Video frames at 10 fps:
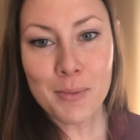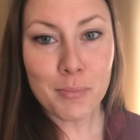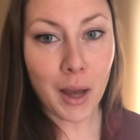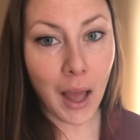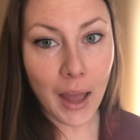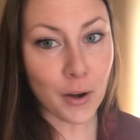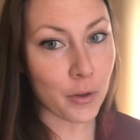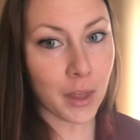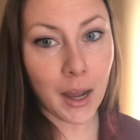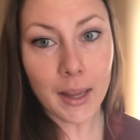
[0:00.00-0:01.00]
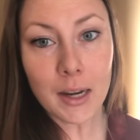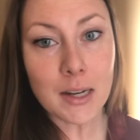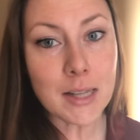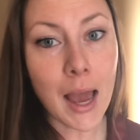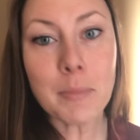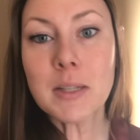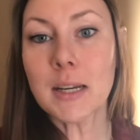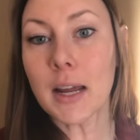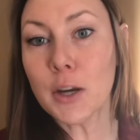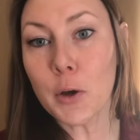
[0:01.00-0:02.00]
but I know that I can adapt,
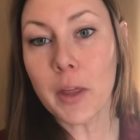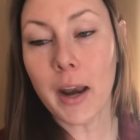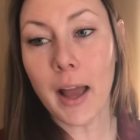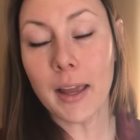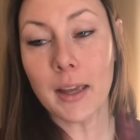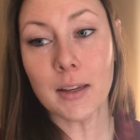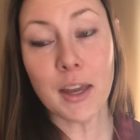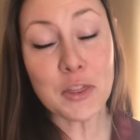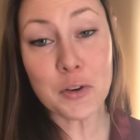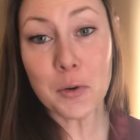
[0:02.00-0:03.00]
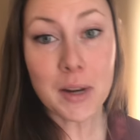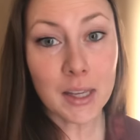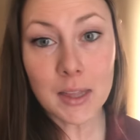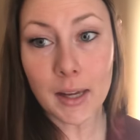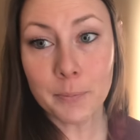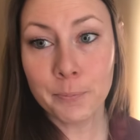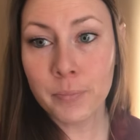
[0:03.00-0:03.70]
and I know that I can get through anything.